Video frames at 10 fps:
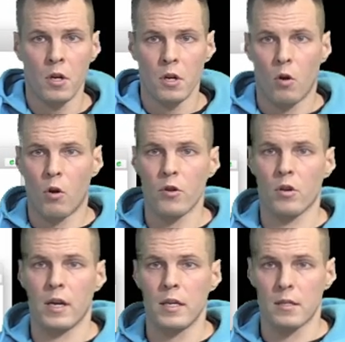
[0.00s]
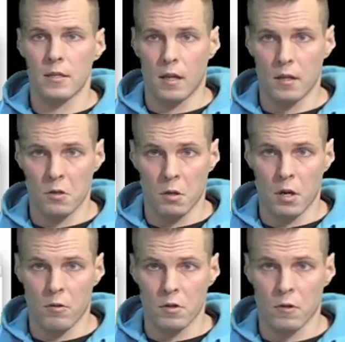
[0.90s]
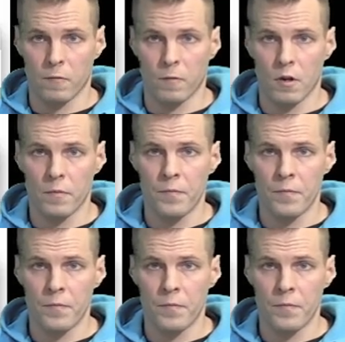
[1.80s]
or you can install the Zotero software.